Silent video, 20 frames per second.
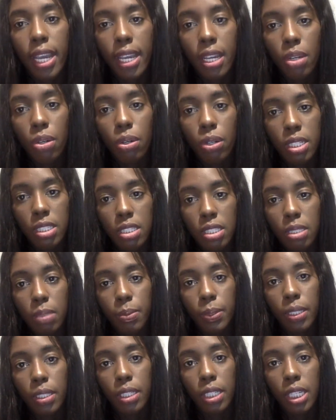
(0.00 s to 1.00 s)
ankle
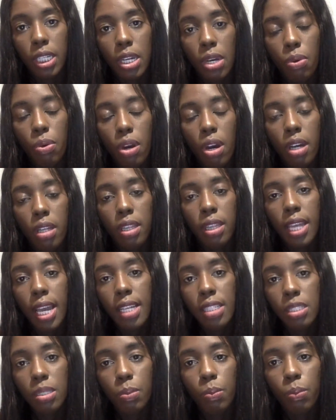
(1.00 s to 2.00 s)
instability go on,
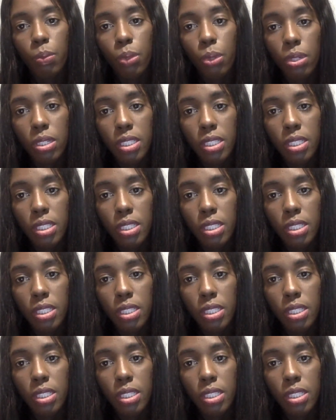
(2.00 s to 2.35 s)
that's more